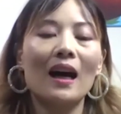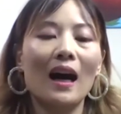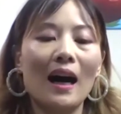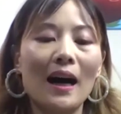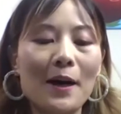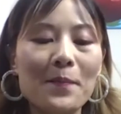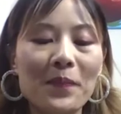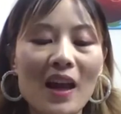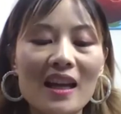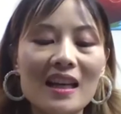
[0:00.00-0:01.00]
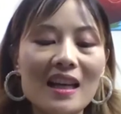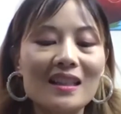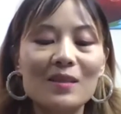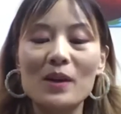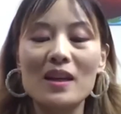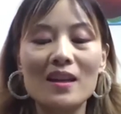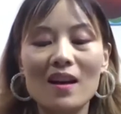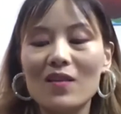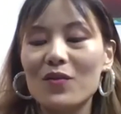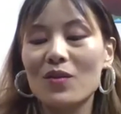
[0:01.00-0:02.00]
And he's been
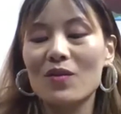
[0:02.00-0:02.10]
through